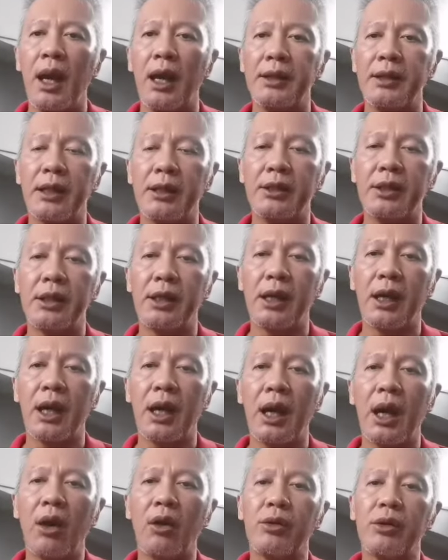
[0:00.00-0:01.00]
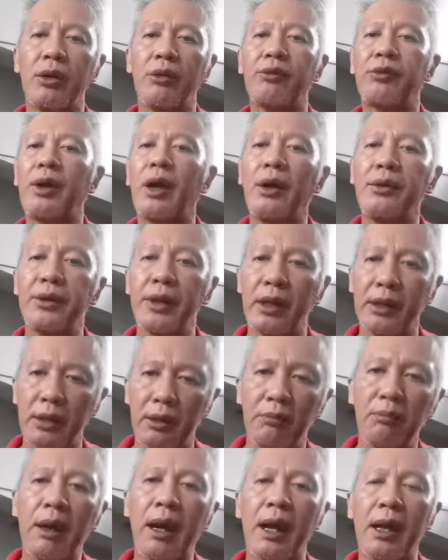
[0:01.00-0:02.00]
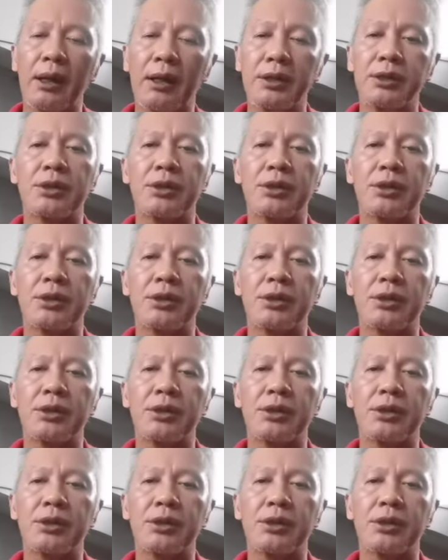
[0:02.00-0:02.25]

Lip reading: an idea how the front and the back